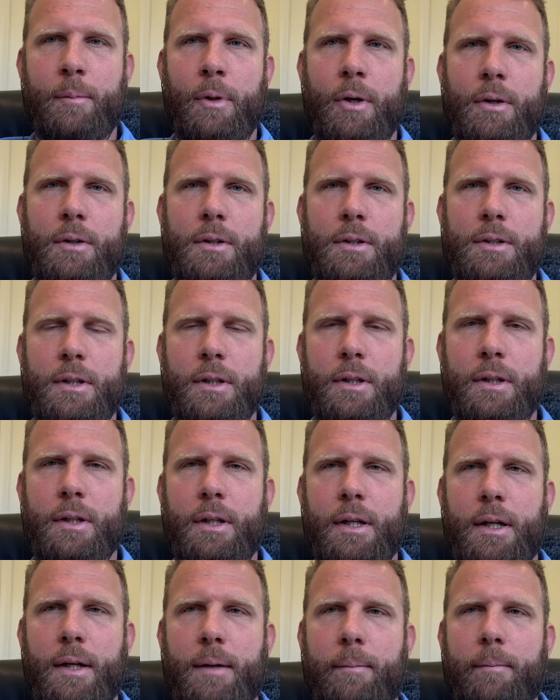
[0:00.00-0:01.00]
box and
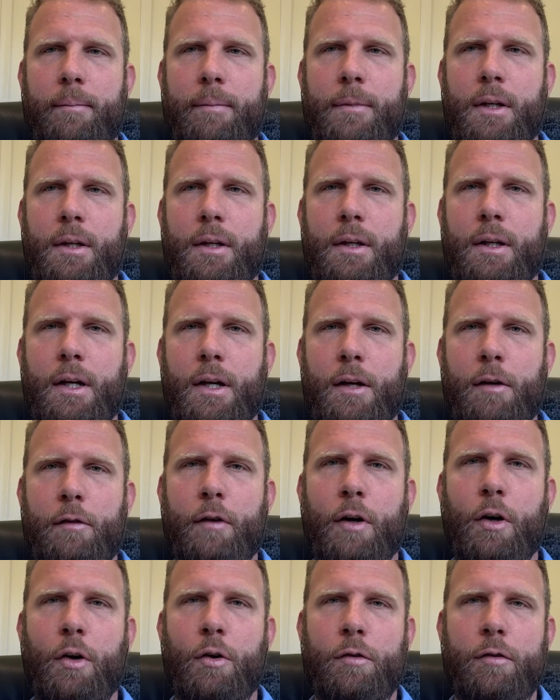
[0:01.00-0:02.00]

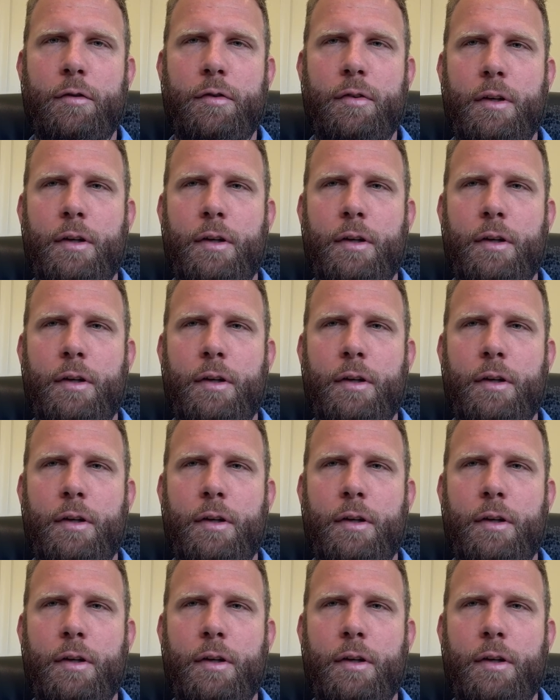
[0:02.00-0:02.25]
evolve